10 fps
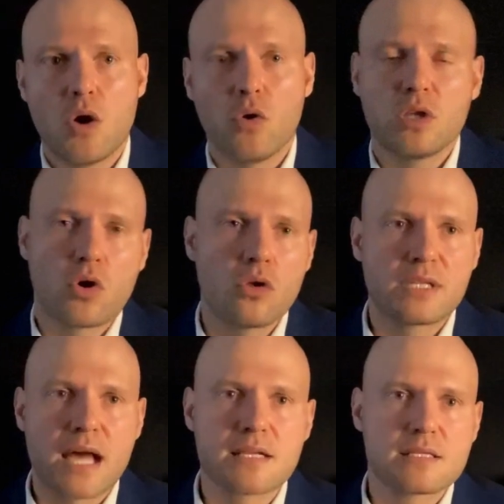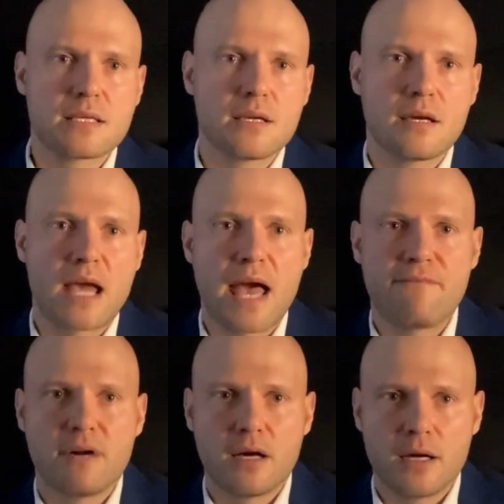all the contacts
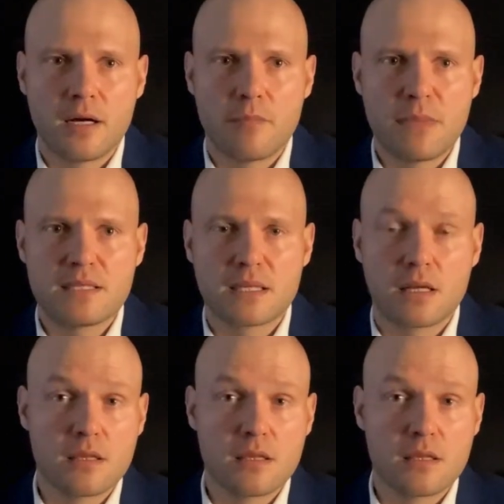have basically